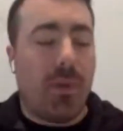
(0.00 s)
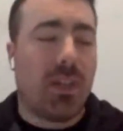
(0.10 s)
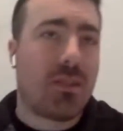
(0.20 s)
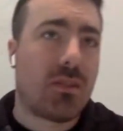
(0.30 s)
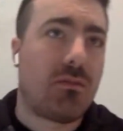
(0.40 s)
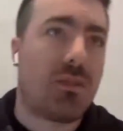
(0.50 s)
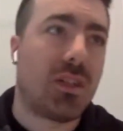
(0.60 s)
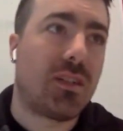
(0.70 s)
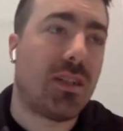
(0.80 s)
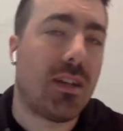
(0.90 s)
biggest
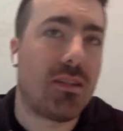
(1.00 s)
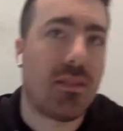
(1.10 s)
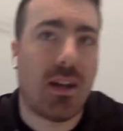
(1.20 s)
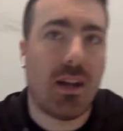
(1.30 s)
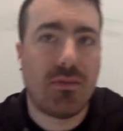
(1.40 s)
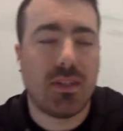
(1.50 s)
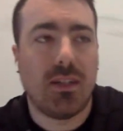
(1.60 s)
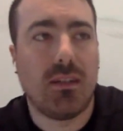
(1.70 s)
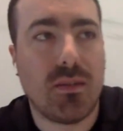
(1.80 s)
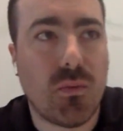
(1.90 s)
success that I've
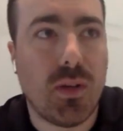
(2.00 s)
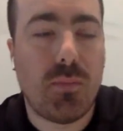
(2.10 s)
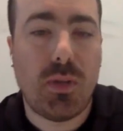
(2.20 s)
seen is when